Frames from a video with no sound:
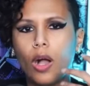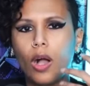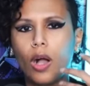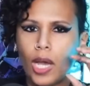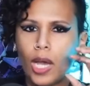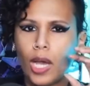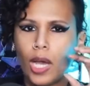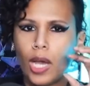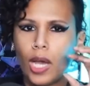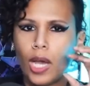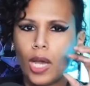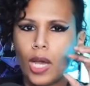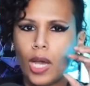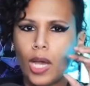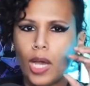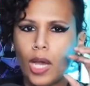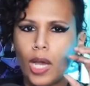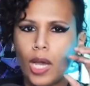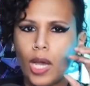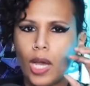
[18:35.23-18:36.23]

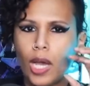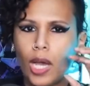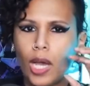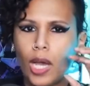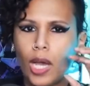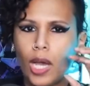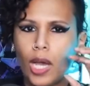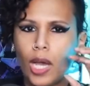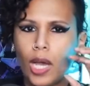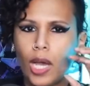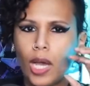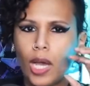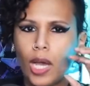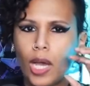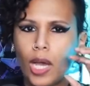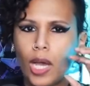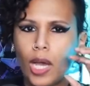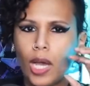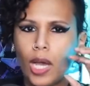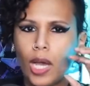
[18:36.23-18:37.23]

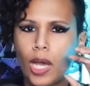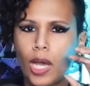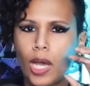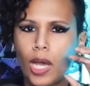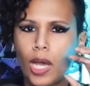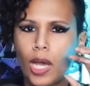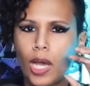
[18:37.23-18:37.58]
The person shown says nothing.